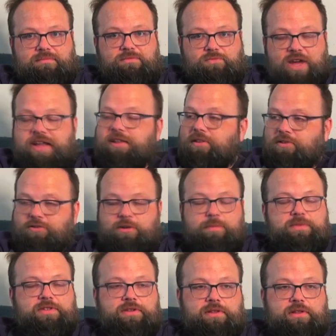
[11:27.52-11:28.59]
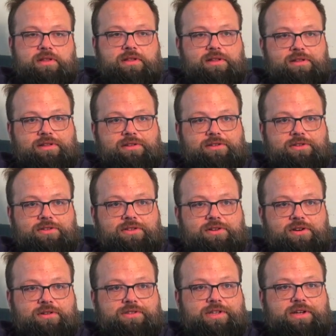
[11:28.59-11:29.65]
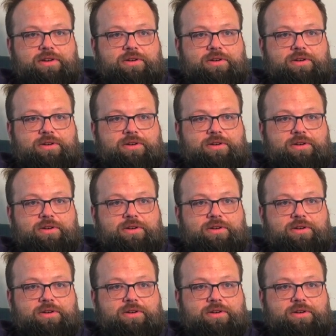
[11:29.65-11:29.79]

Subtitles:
regular trips to the nursing